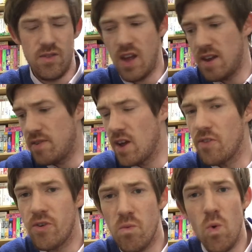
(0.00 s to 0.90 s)
anything
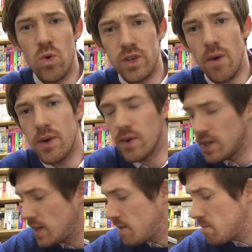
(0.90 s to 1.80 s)
untoward going on
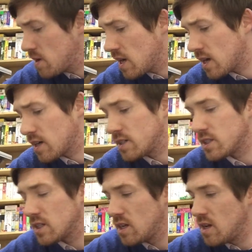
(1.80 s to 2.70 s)
in them, because
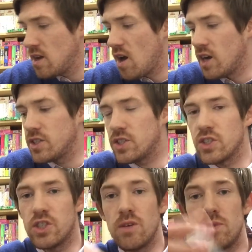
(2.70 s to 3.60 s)
I just
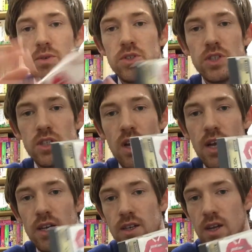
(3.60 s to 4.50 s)
assumed it was just
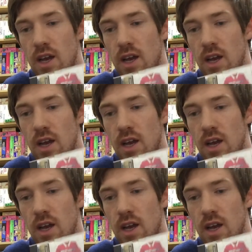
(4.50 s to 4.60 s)
like